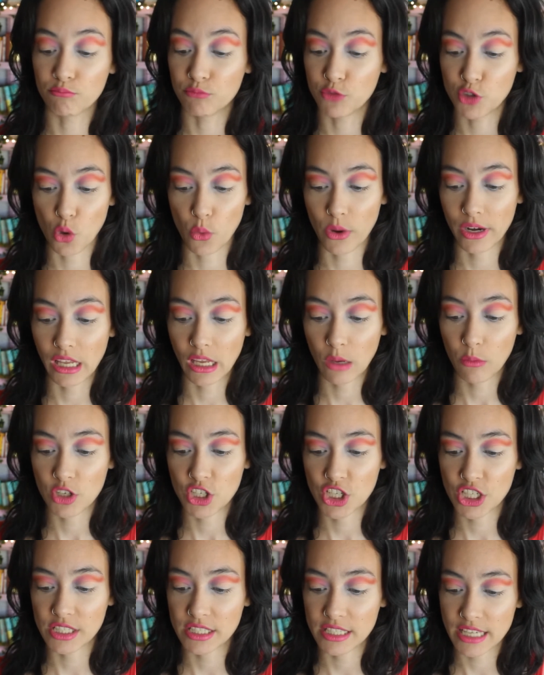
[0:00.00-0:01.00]
joining,
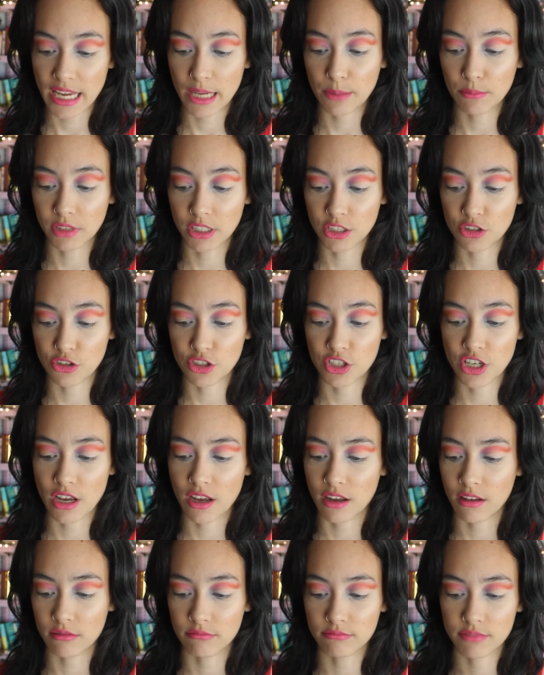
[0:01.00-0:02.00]
which is team
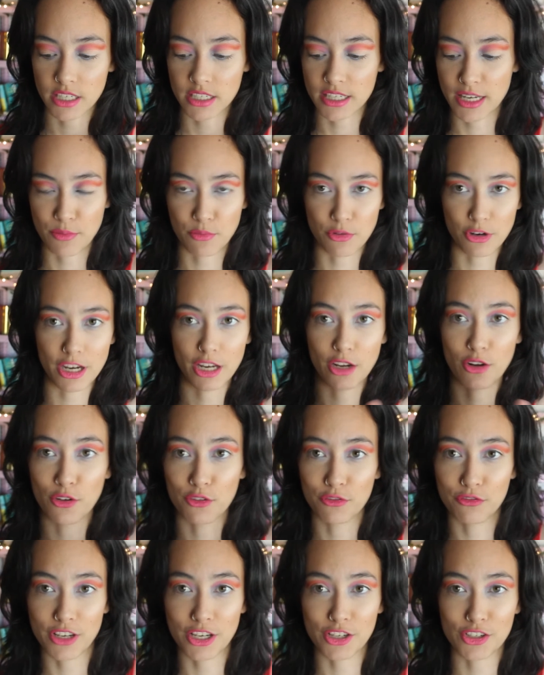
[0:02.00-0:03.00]
literature, contemporary, and
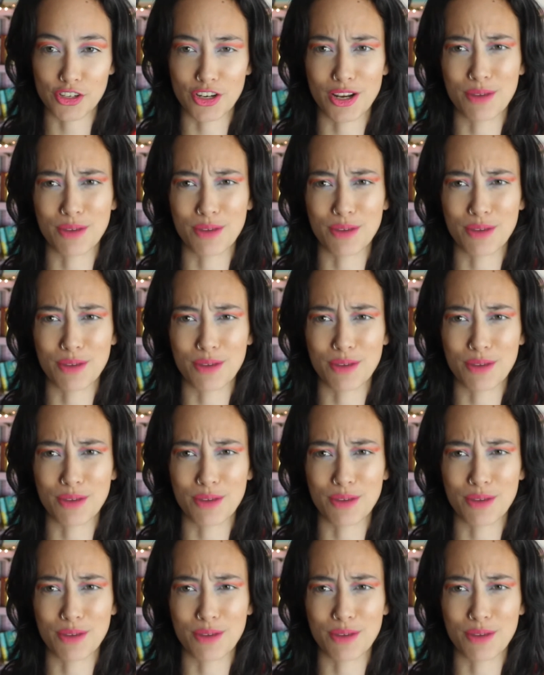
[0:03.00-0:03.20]
nonfiction.